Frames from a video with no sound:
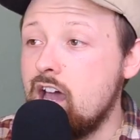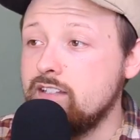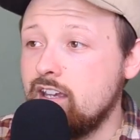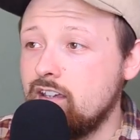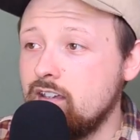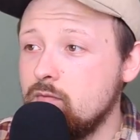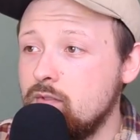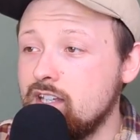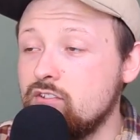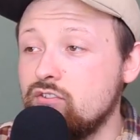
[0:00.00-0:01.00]
a hot take
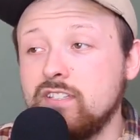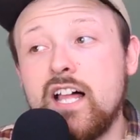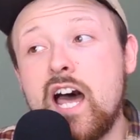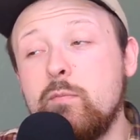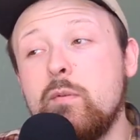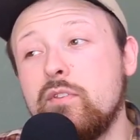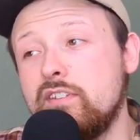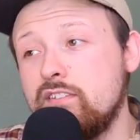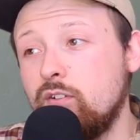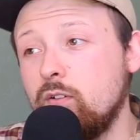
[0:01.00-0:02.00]
because there's a lot of people
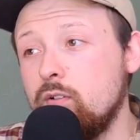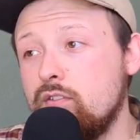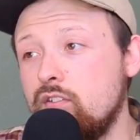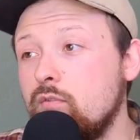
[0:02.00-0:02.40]
that disagree with you.